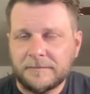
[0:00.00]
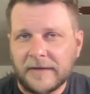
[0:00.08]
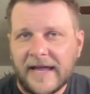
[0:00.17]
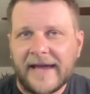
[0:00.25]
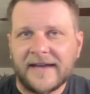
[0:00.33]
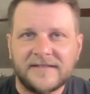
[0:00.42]

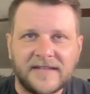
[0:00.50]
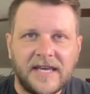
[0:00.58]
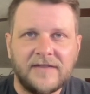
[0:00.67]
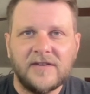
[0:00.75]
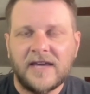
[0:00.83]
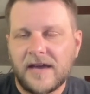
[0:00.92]
black,
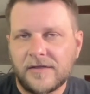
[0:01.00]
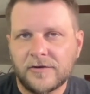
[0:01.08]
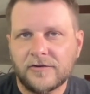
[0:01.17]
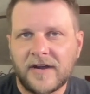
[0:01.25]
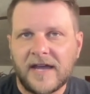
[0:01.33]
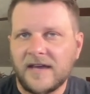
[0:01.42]
navy, heather
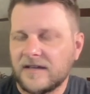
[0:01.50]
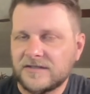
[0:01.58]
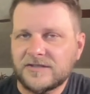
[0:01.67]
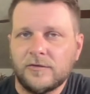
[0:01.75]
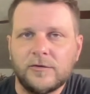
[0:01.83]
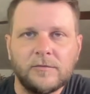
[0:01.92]
gray, and
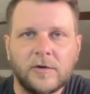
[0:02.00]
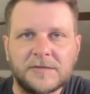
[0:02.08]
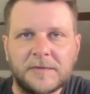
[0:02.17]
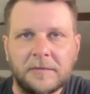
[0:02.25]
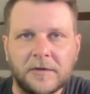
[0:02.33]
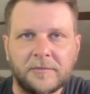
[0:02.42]
so do most
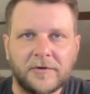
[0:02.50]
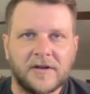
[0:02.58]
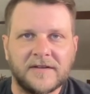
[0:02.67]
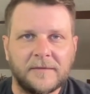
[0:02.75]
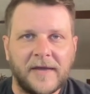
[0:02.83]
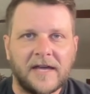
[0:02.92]
people in print
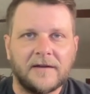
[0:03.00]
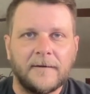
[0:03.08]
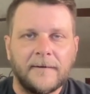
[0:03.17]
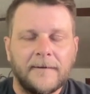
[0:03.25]
on demand.